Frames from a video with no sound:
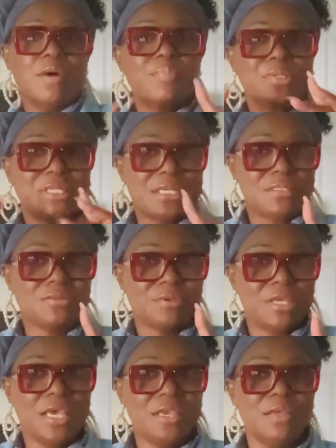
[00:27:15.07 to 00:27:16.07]
But that's
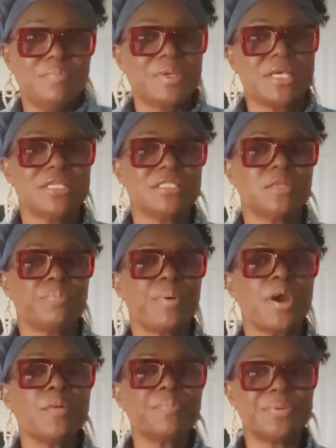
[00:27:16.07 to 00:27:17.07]
okay because the
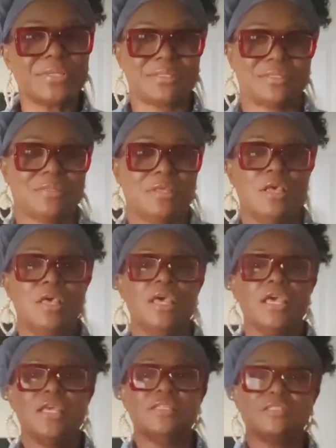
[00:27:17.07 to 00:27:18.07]
purpose
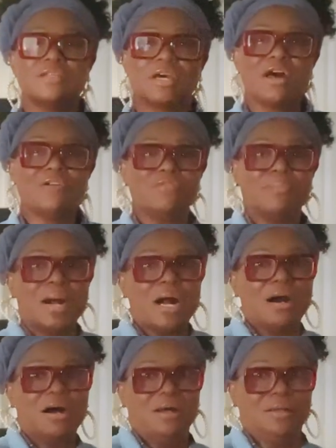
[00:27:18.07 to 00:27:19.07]
is to cover my
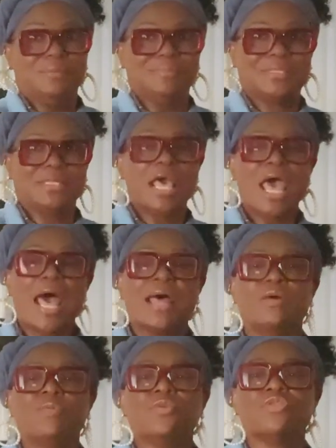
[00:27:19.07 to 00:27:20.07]
arms. I
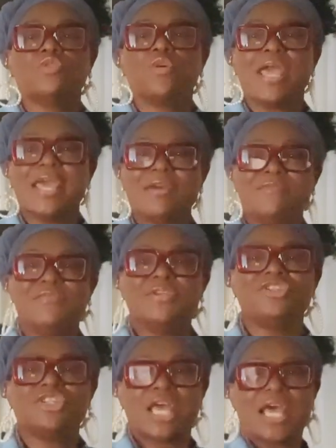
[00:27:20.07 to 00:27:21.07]
don't want no heavy
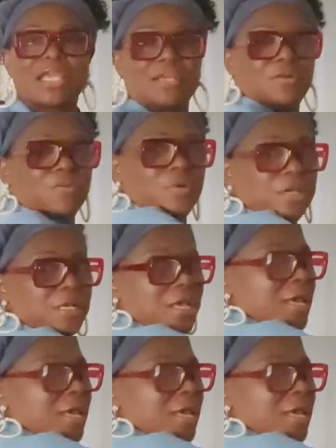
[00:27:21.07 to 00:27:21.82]
jacket on.